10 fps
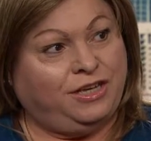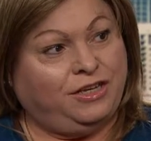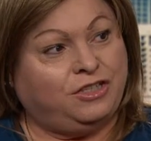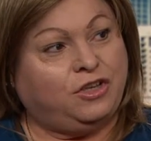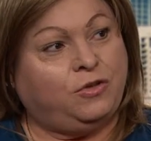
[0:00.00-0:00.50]

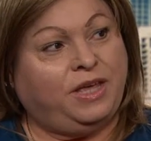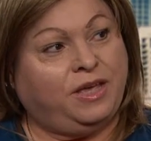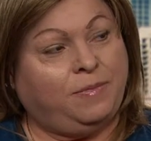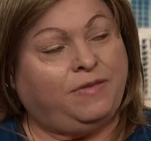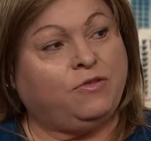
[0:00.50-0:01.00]
Oh. So they
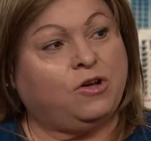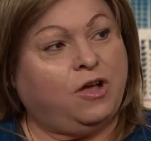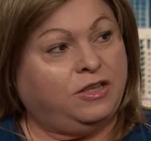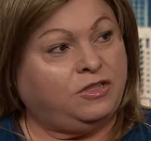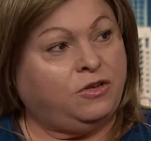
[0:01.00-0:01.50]
can come in for a
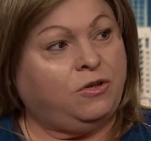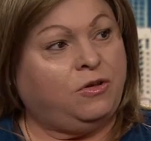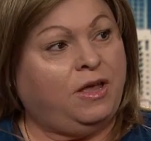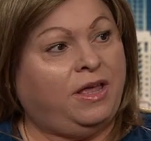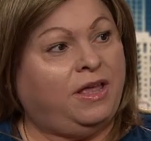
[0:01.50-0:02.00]

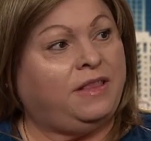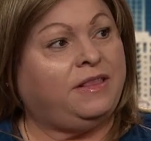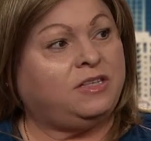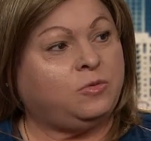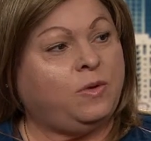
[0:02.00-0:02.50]
consult,
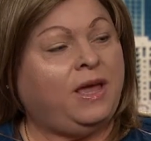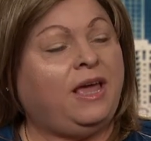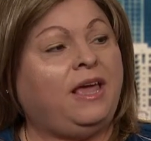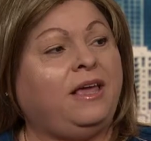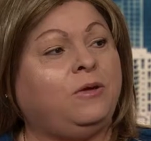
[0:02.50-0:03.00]
and this
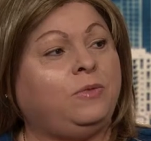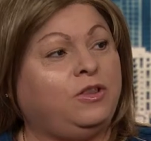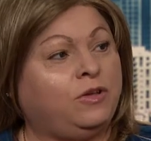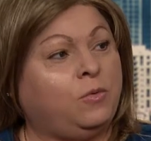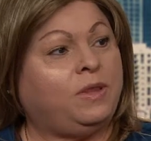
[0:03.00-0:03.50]
way
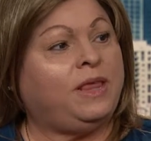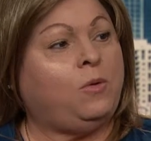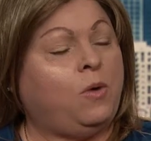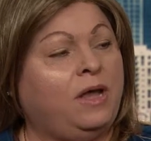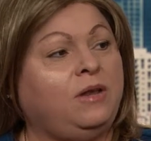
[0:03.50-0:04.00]
we look at what
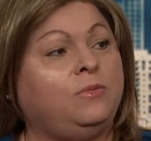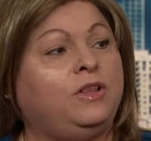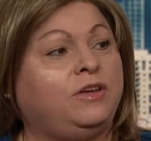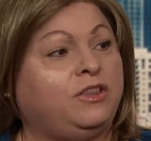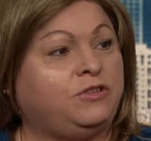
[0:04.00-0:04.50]
they want, we
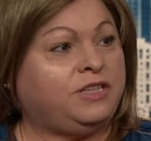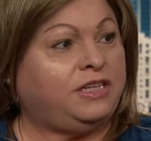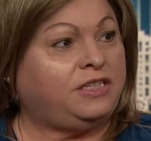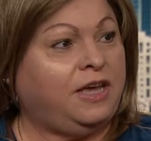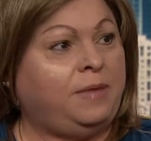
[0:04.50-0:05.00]
look at their
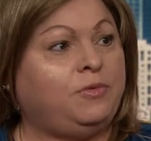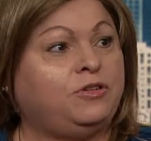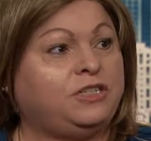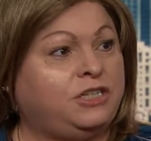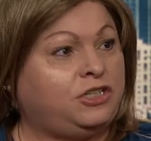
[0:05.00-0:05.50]
skin type,
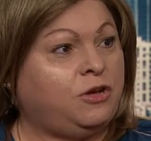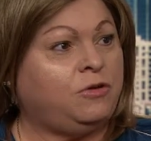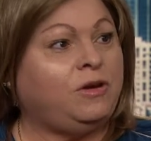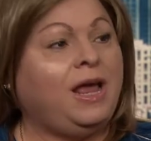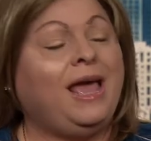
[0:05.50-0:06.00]
their skin
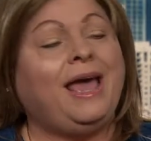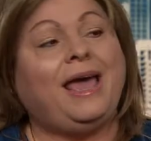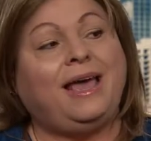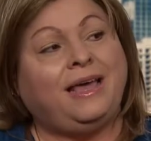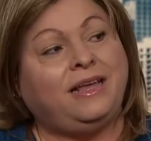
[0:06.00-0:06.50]
tone,
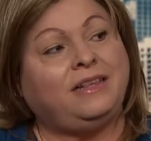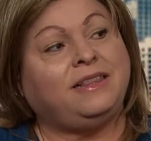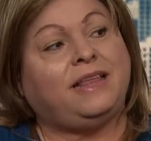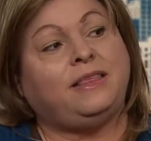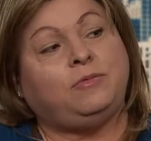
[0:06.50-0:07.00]

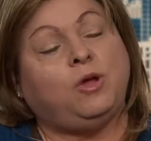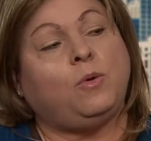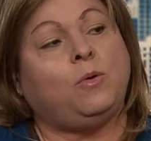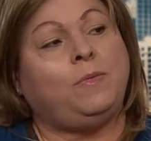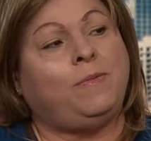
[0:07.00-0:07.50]
and let them know
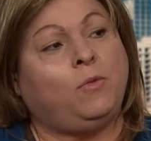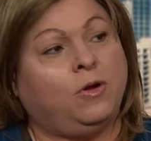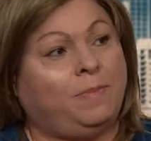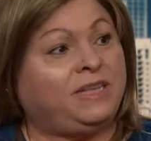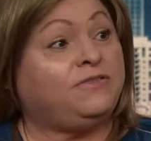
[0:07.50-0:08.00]
what would
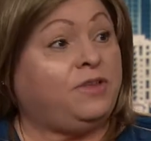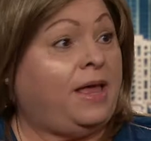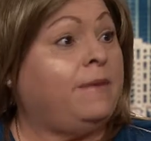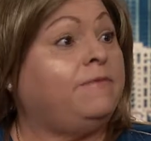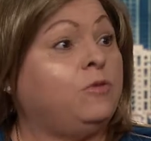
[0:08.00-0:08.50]
work best for
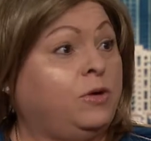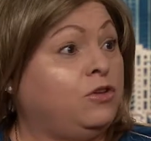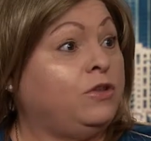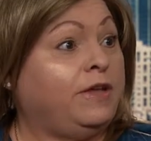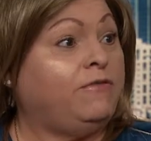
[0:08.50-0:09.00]
them for what
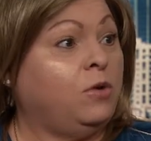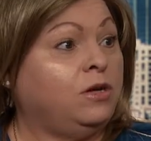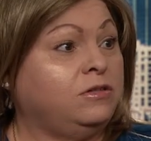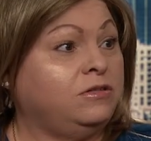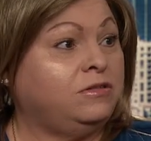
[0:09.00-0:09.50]
they're looking for.